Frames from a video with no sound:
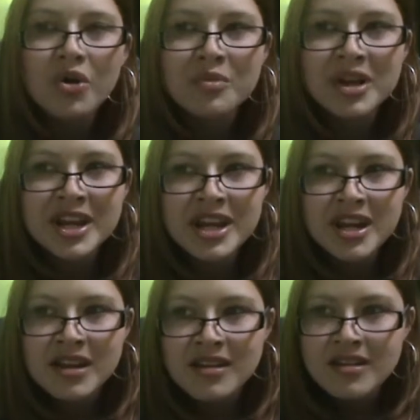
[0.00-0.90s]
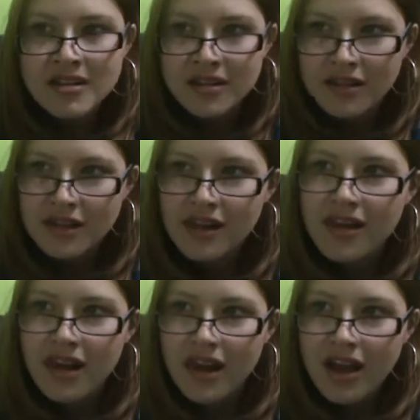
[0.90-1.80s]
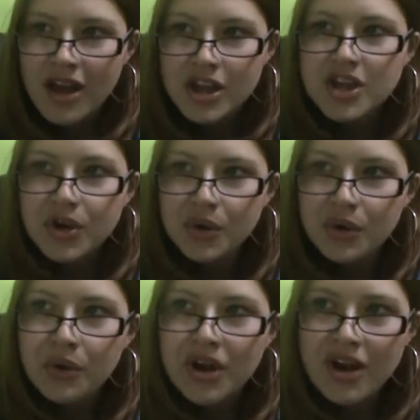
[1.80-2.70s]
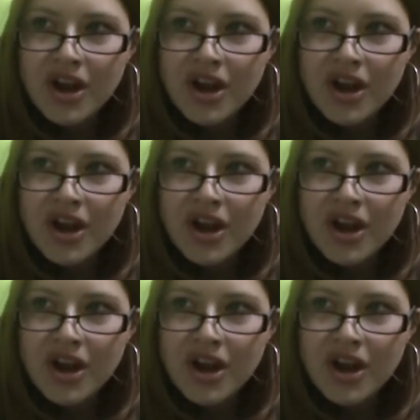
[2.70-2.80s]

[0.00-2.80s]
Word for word: mean? You,